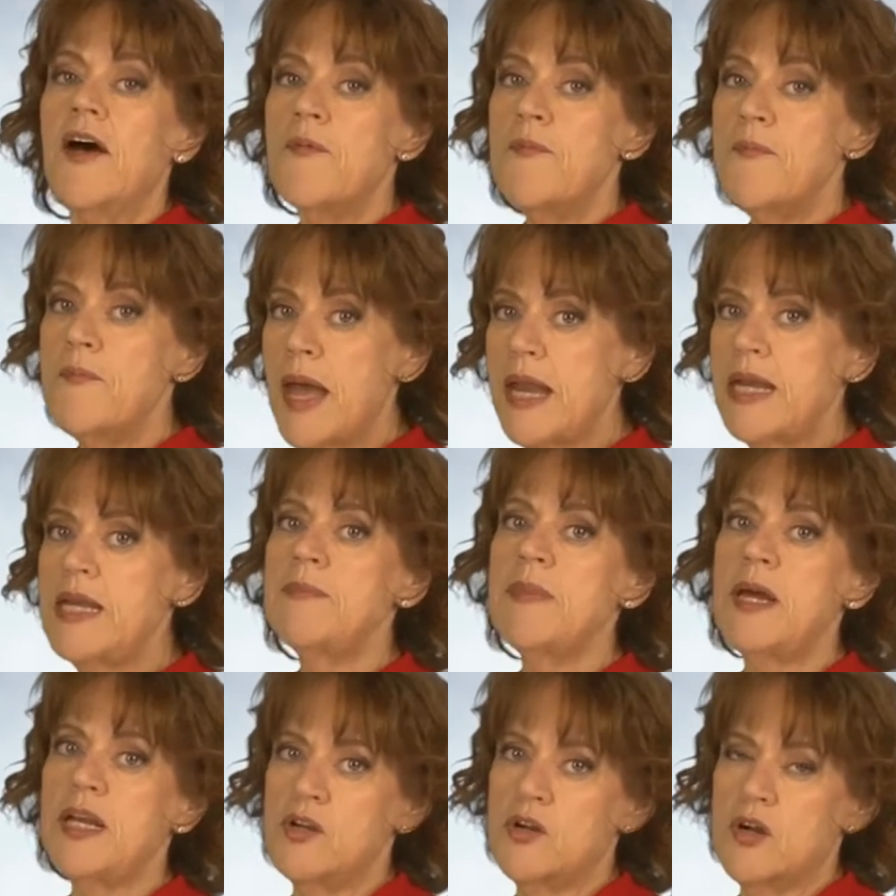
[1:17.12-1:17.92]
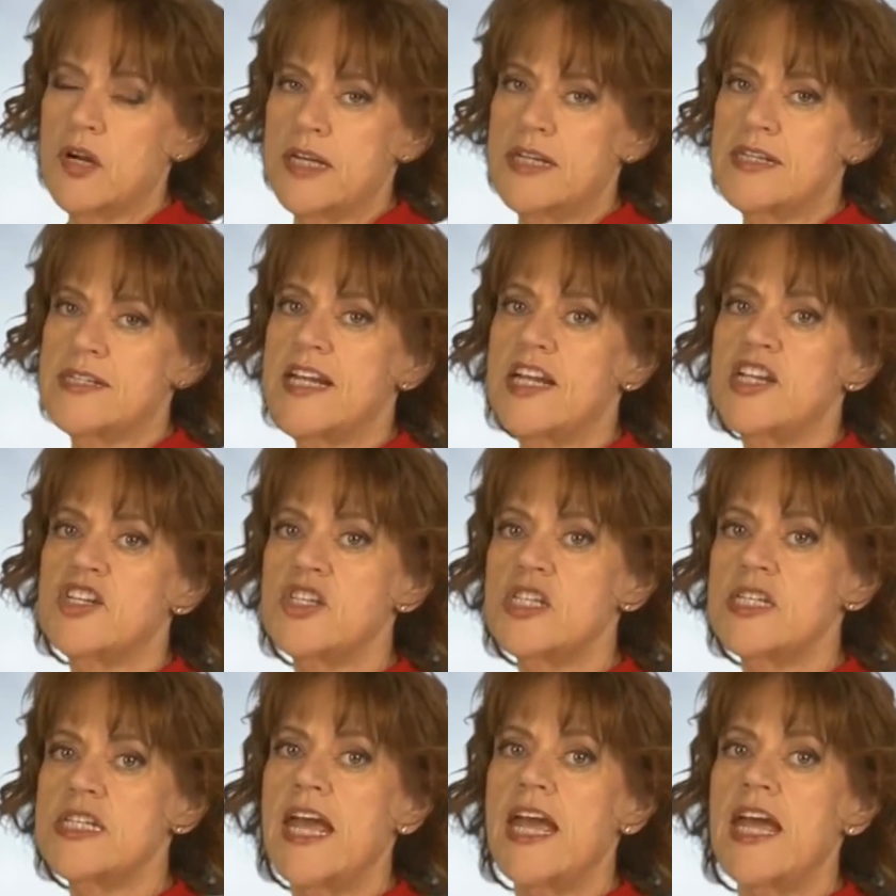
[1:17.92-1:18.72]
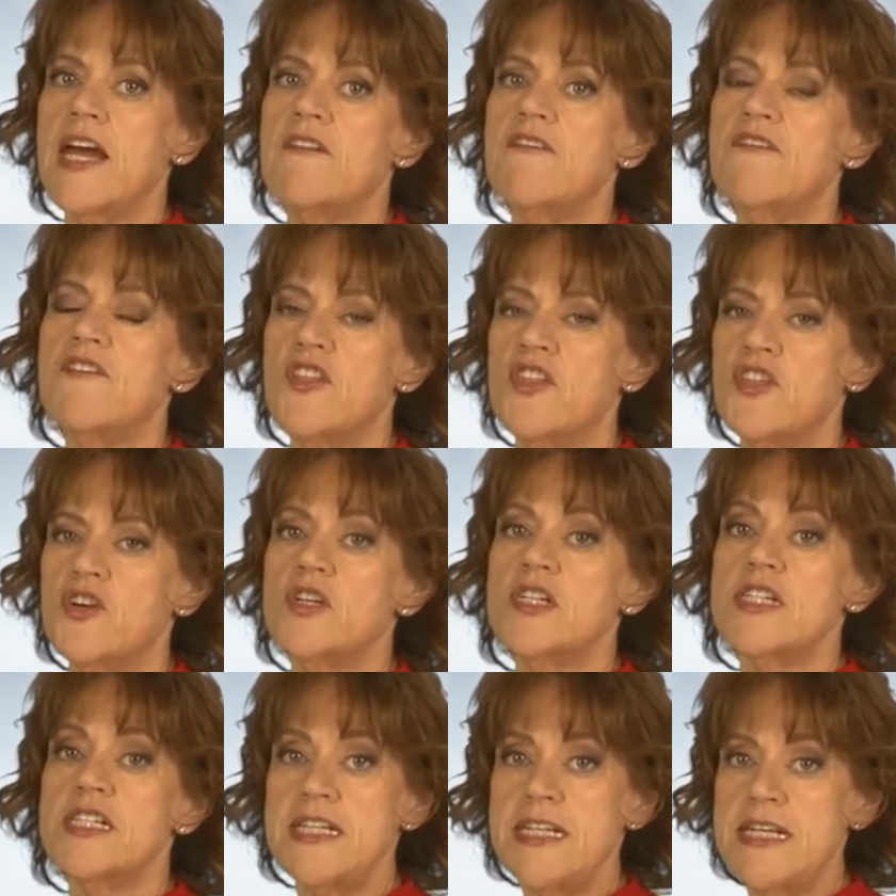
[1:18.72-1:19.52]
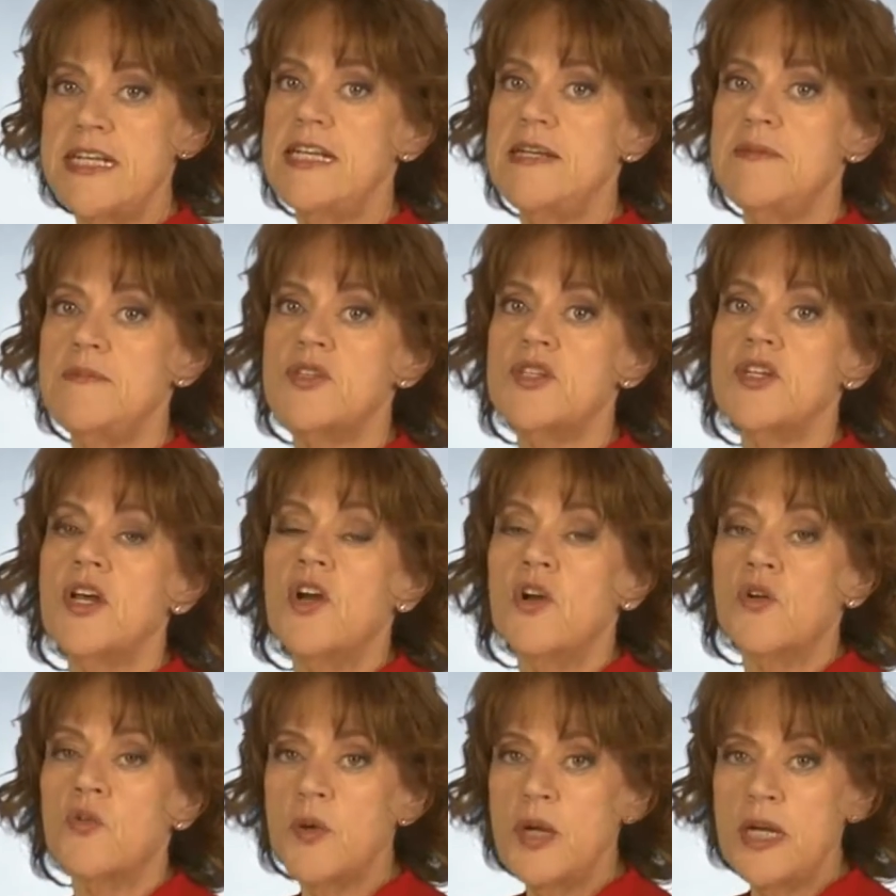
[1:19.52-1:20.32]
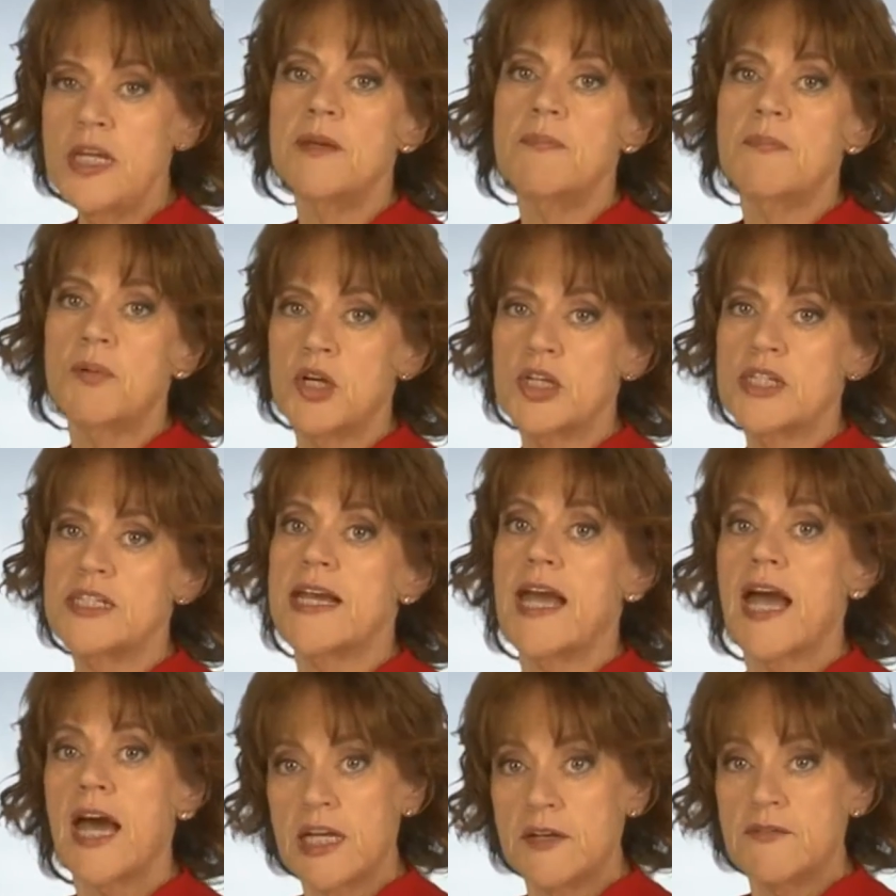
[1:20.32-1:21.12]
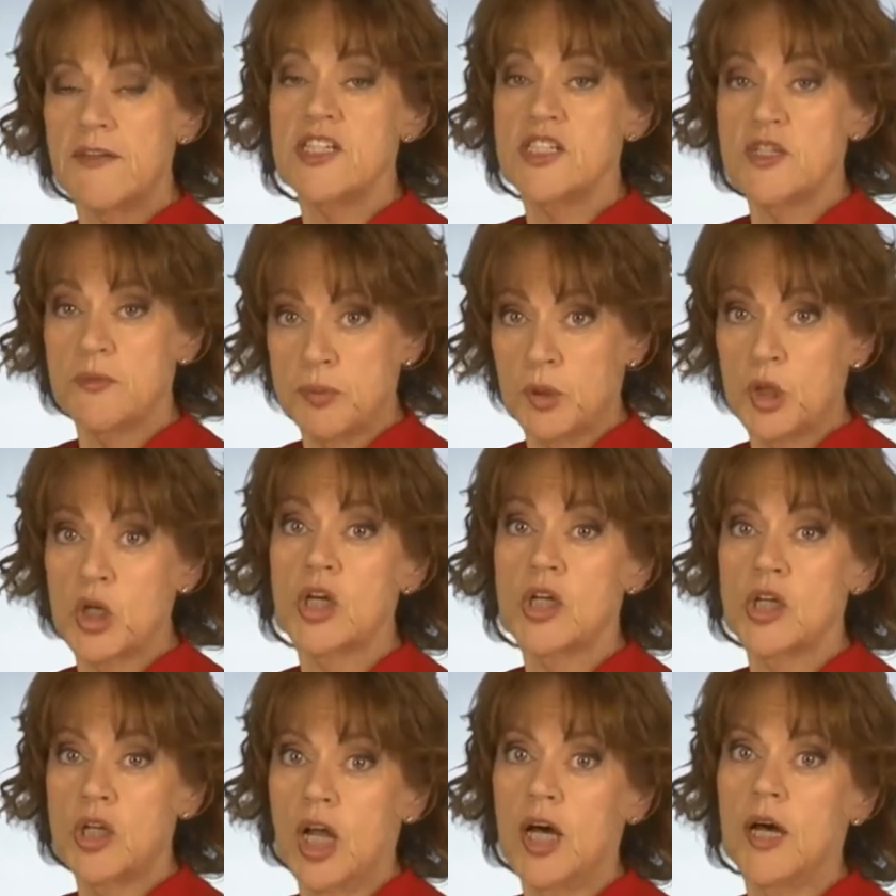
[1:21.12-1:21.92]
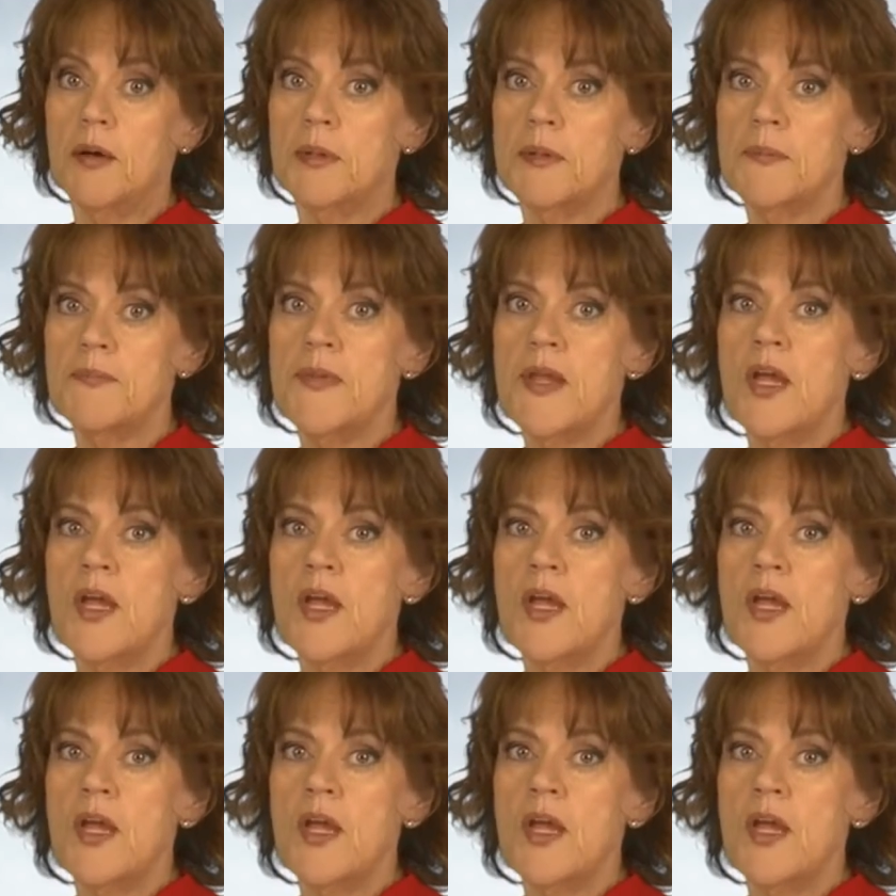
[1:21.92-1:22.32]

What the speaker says: Many organizations have their teams read the books kind of as a book club,